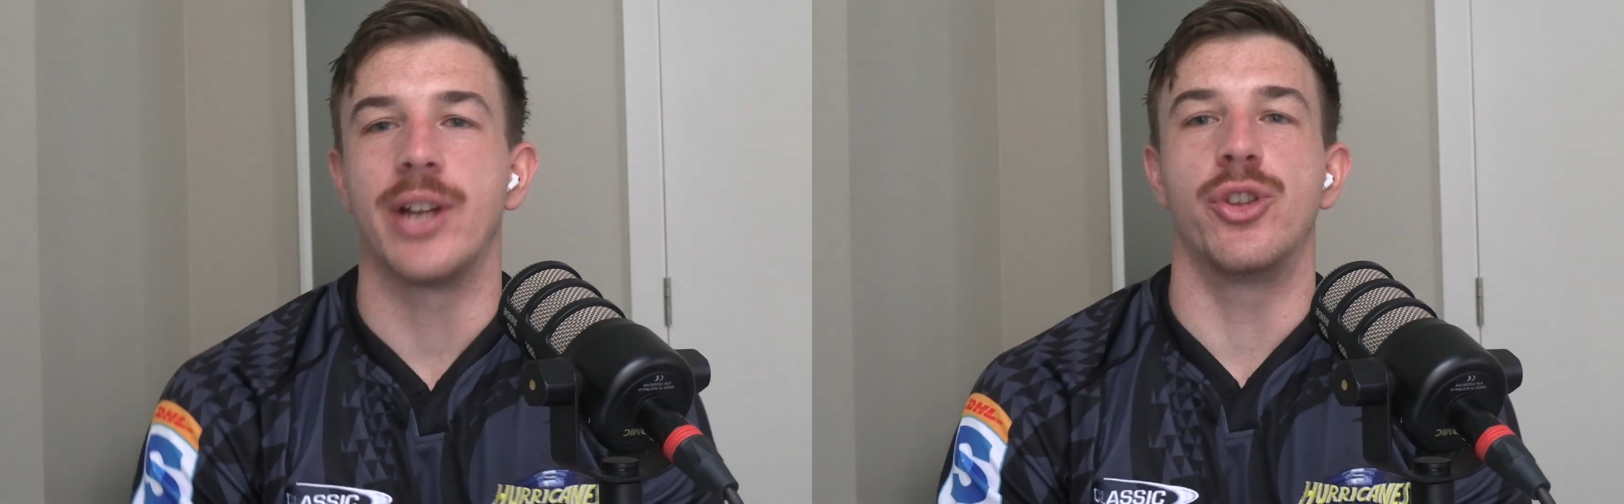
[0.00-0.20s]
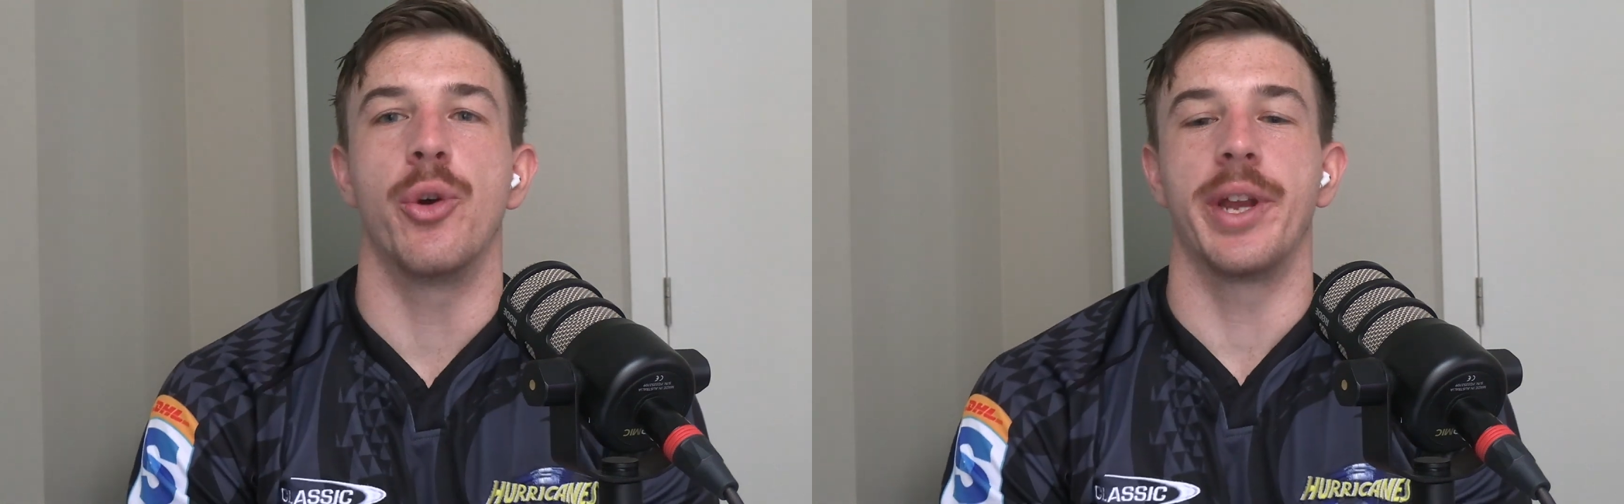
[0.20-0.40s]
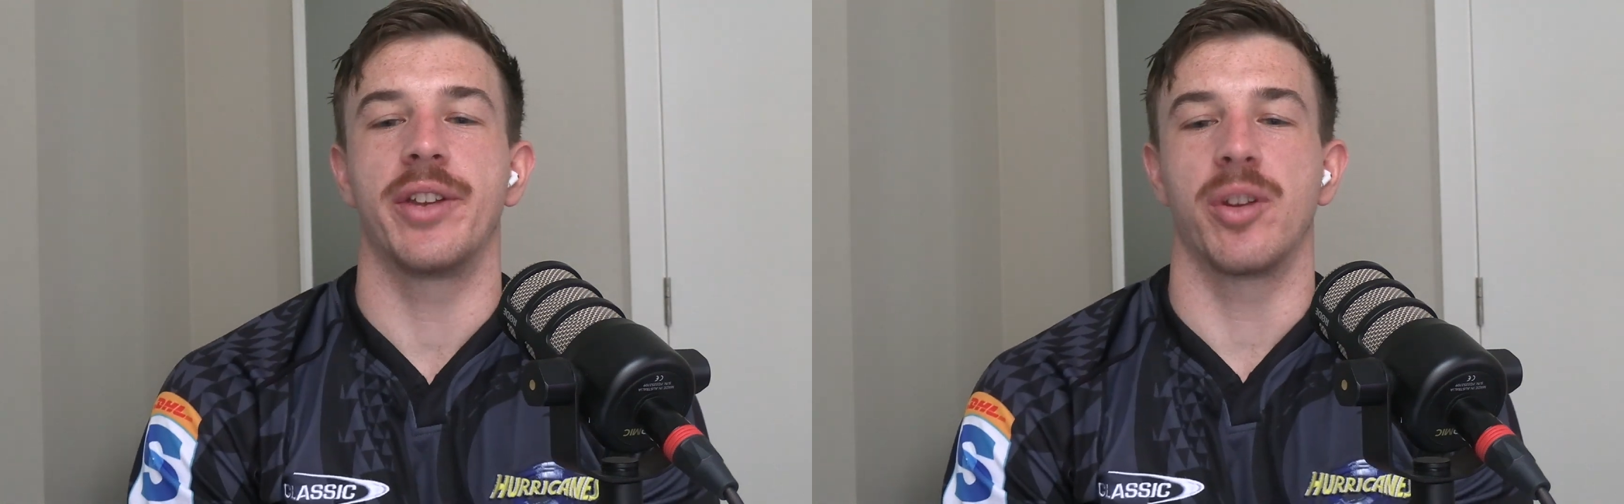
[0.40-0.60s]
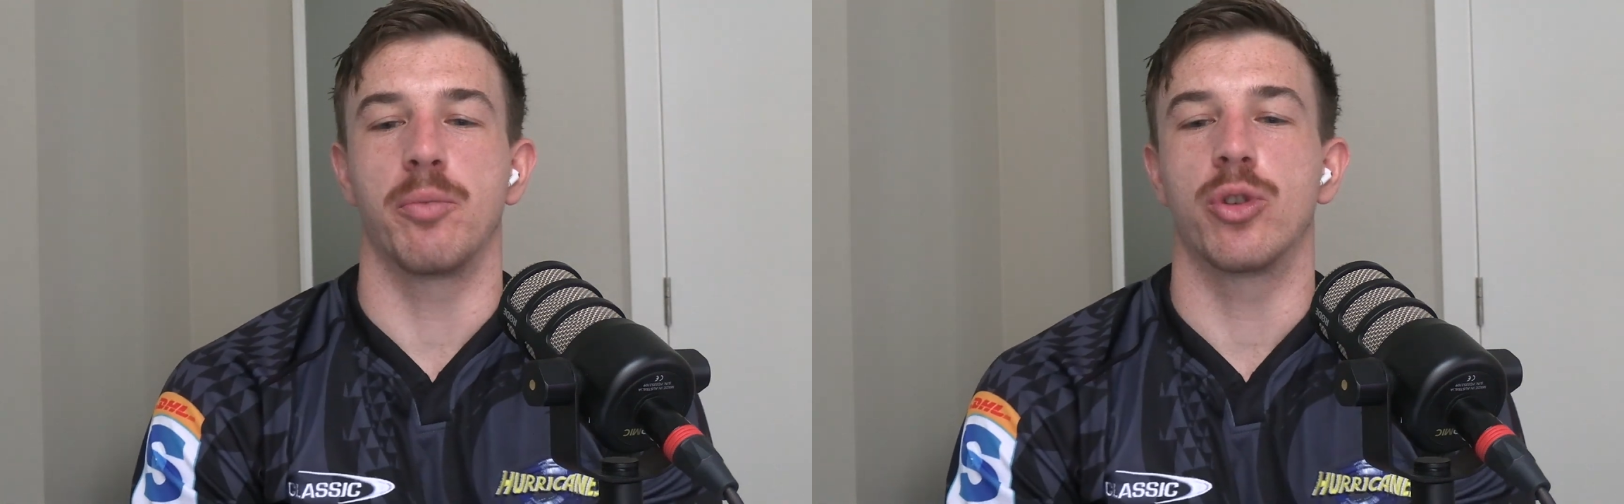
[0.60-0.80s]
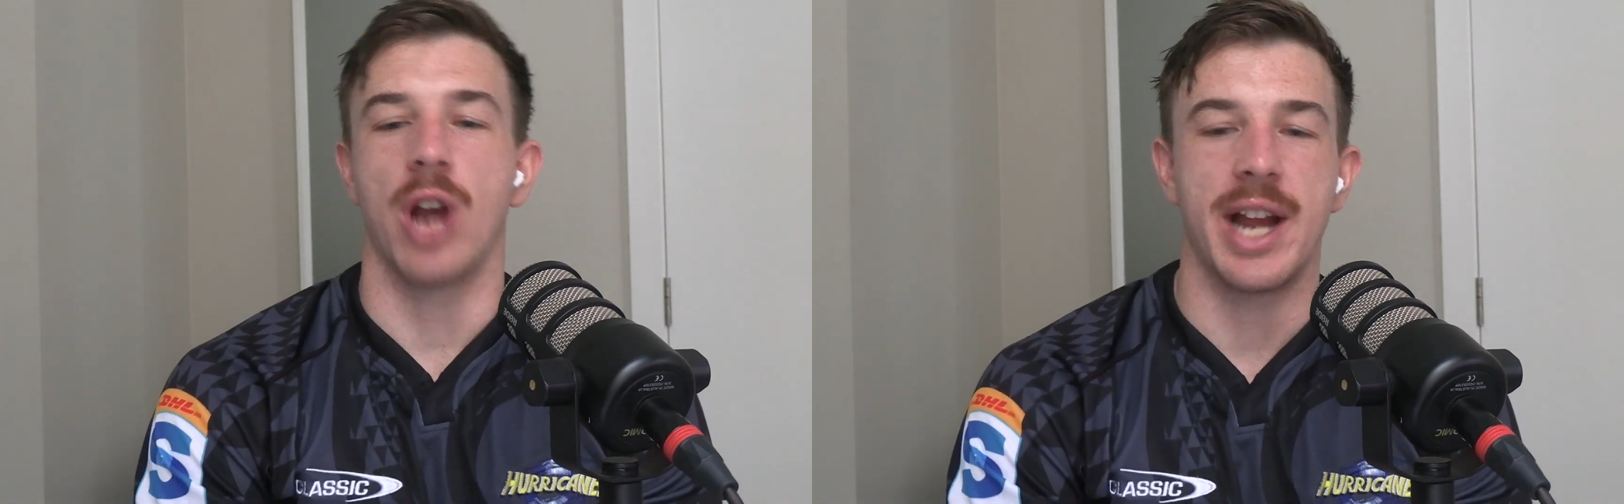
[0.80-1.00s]
doing some
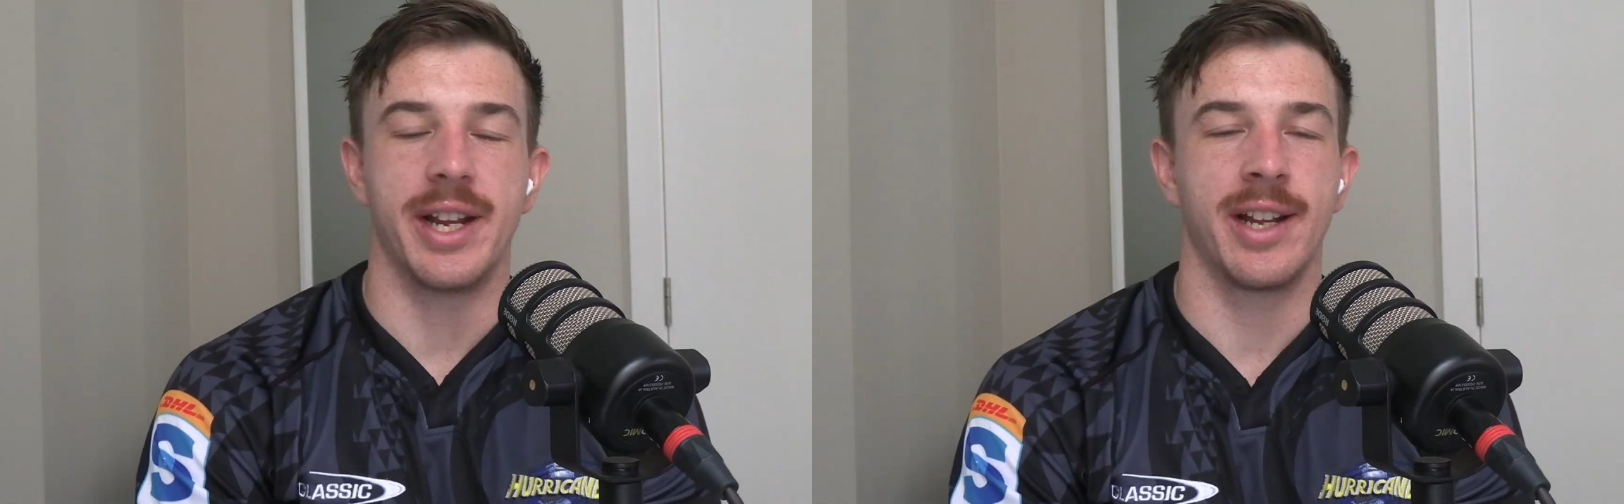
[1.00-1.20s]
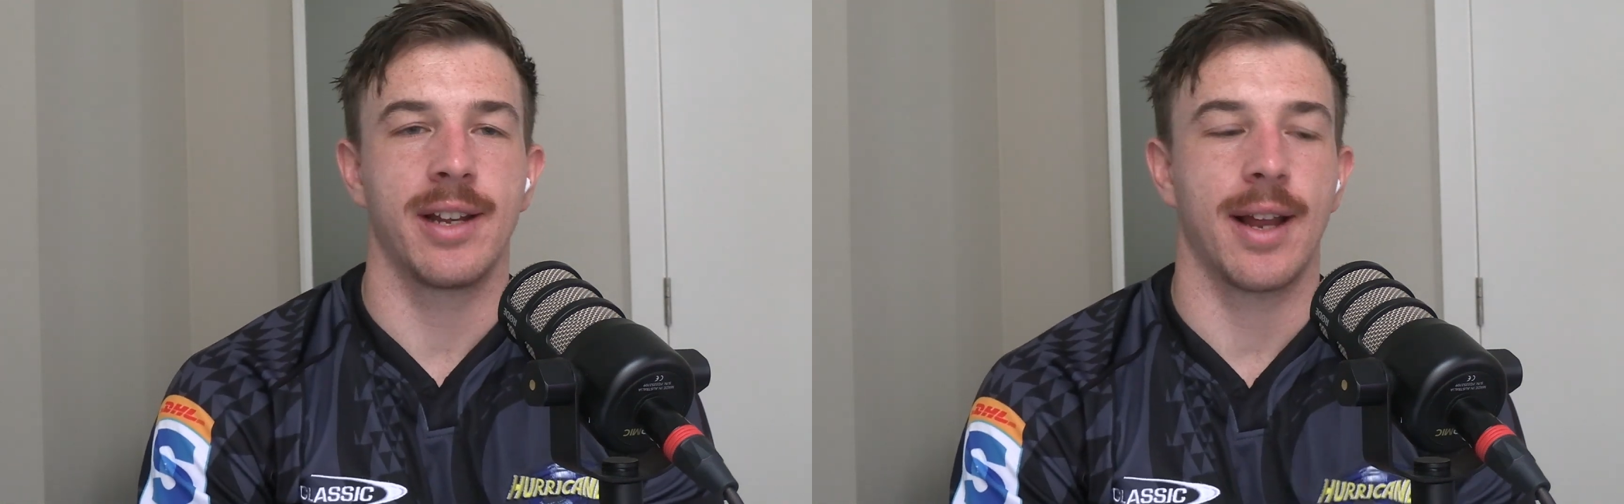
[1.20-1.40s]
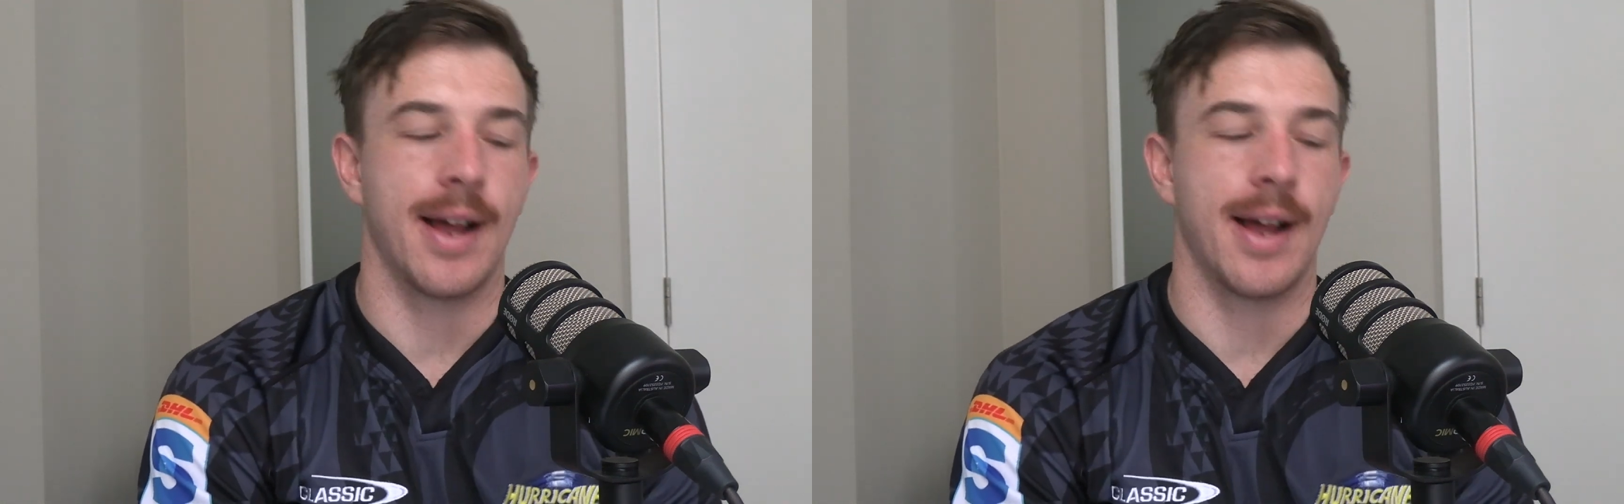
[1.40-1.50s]
grading,